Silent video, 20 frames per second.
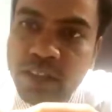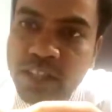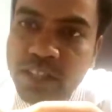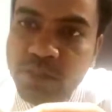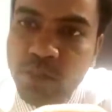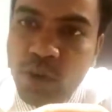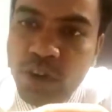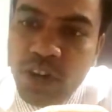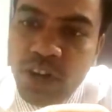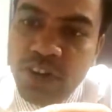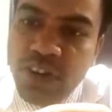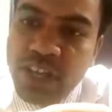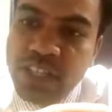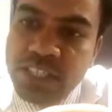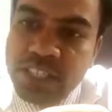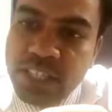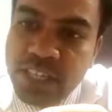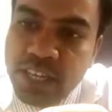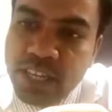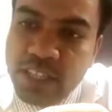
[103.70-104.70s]
In this model you
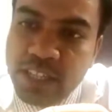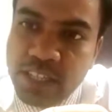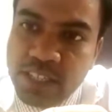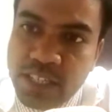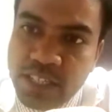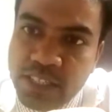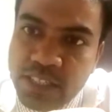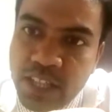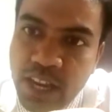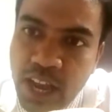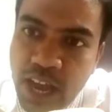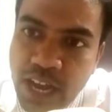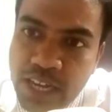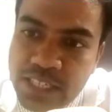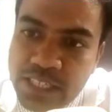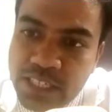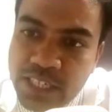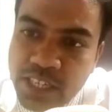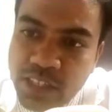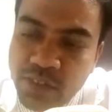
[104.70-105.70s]
can see this is the
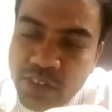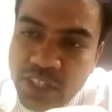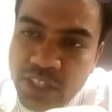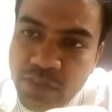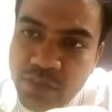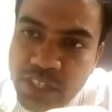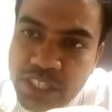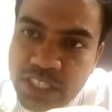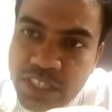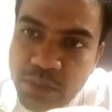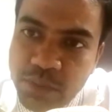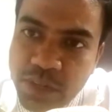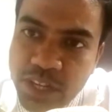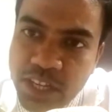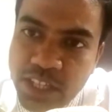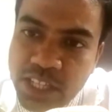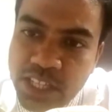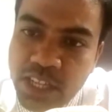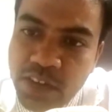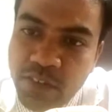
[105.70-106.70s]
last teeth which is the wisdom
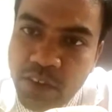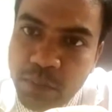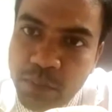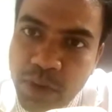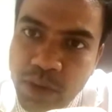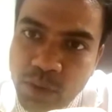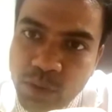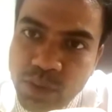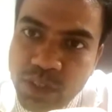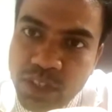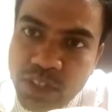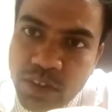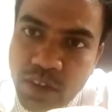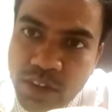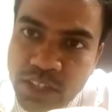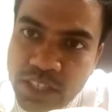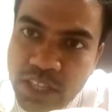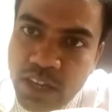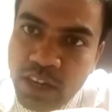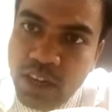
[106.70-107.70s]
teeth in our mouth
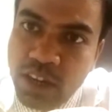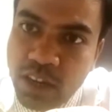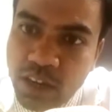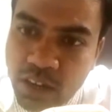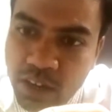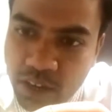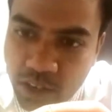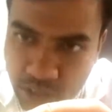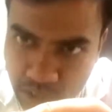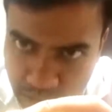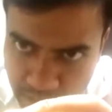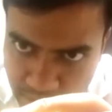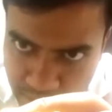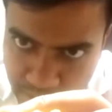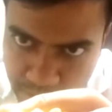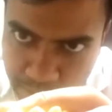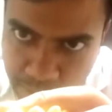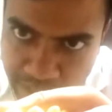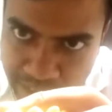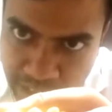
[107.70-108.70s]
in the uh,
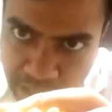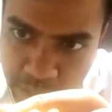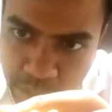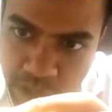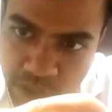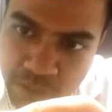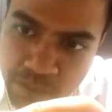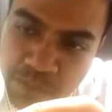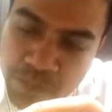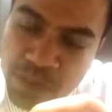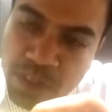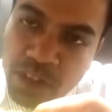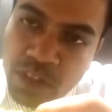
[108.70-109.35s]
mandible.